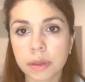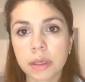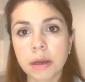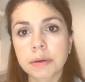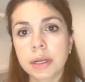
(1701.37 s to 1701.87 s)

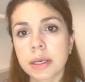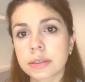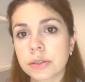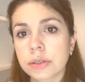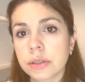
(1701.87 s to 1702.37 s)
Now I'm going to ask
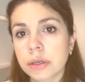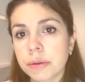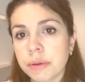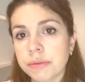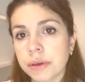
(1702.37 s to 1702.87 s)
you to look at
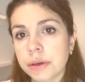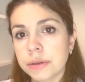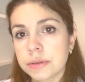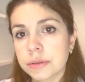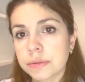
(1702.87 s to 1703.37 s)
my
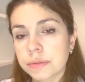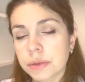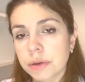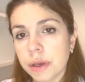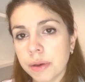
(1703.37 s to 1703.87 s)
fingers.
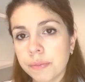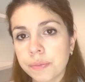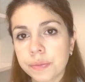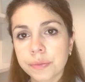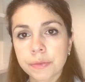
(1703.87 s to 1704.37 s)
Okay.
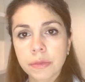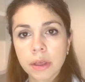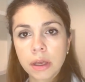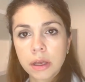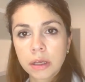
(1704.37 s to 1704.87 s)

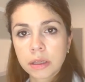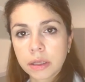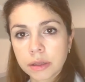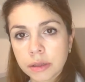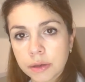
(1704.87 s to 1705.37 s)

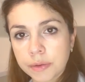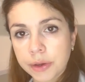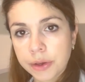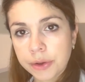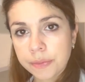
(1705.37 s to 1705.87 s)
Then look right
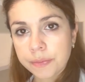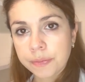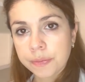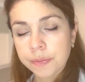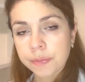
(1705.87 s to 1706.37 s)
here.
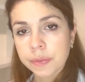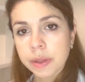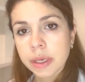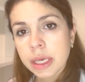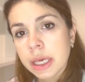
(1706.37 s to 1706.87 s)

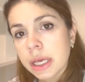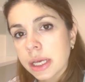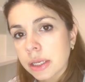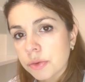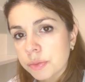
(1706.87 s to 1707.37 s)

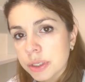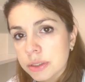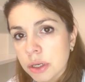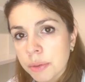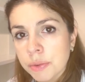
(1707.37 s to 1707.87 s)
Can you please
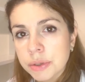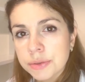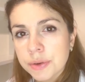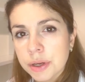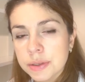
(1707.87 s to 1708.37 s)
tell me which
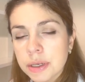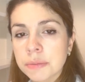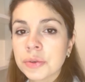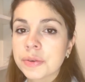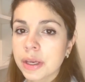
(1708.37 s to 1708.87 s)
fingers are
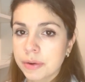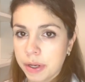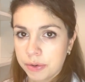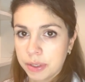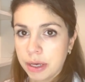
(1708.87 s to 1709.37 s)
moving, right
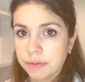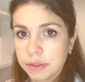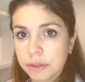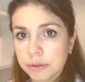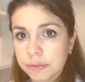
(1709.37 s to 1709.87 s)
or left?